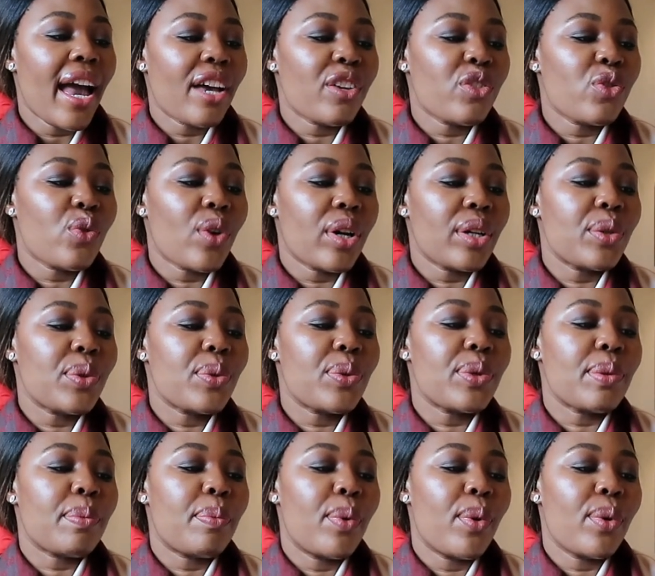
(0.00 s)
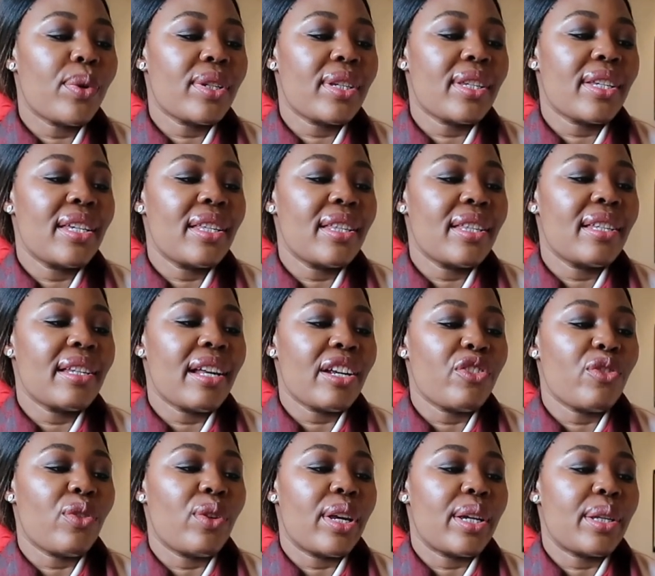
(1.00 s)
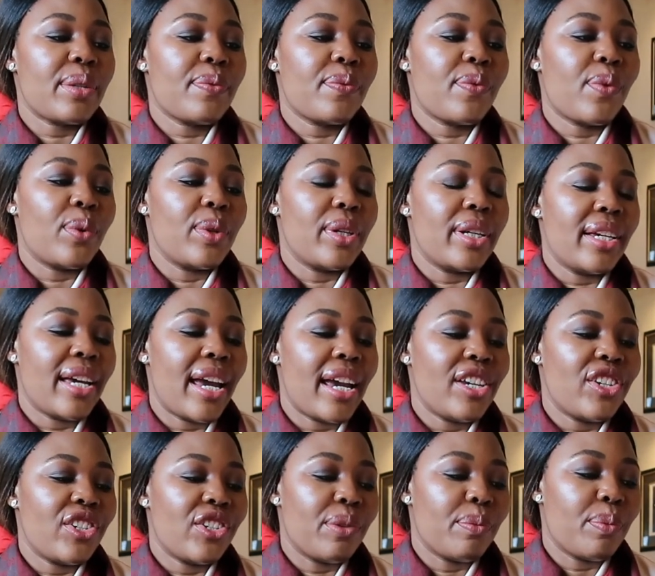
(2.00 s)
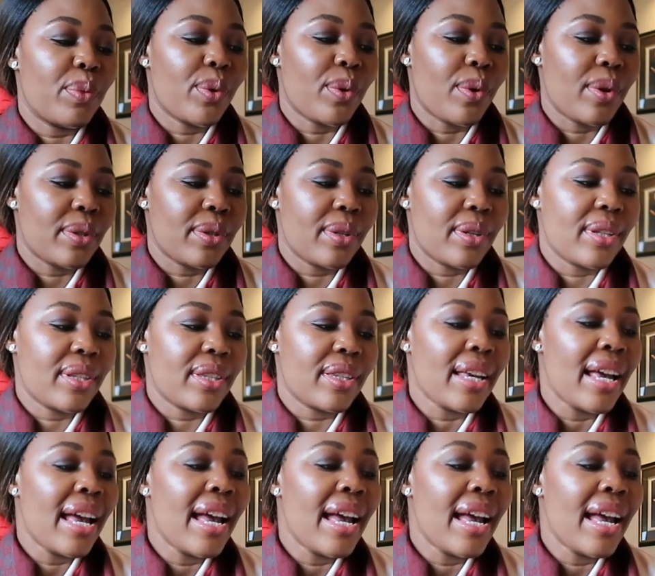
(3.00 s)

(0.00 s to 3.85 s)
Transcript: extract to support skin's natural exfoliation process,